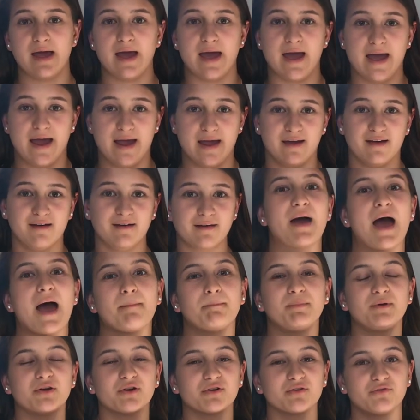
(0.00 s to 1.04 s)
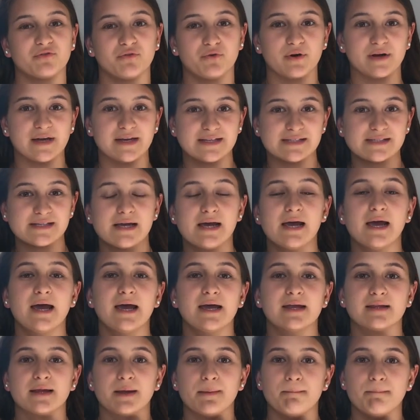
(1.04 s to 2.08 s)
a peppier voice
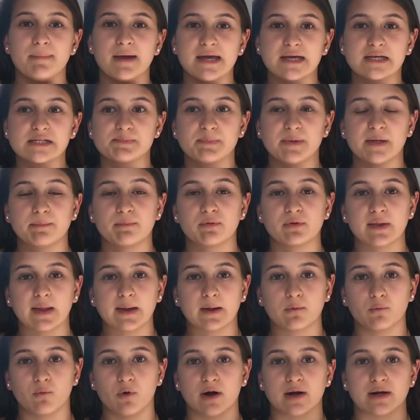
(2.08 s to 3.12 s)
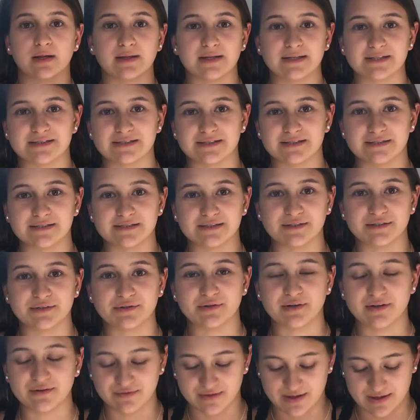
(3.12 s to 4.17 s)
that makes people like want to listen to you,
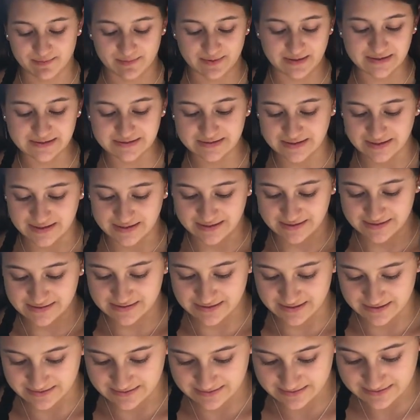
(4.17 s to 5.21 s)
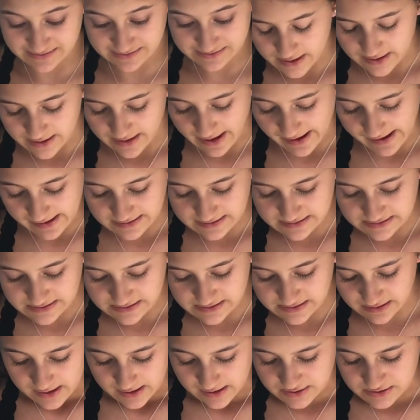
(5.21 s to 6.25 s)
if that makes any sense.
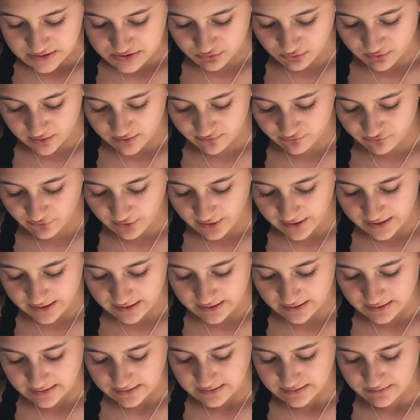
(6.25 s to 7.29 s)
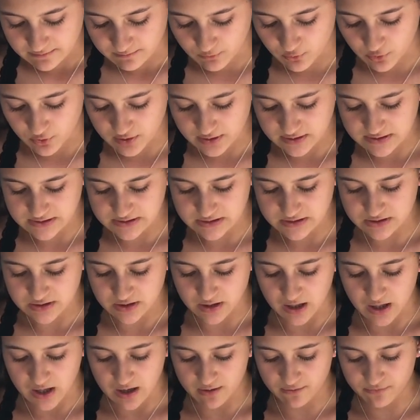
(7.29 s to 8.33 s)
Next is sort of like more
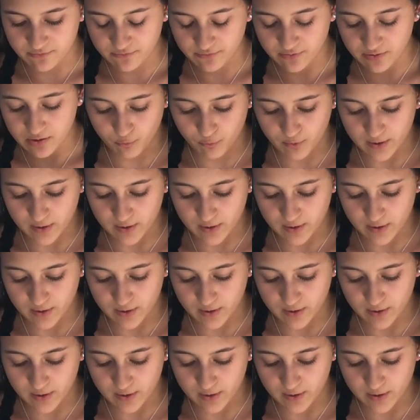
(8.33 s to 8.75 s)
stuff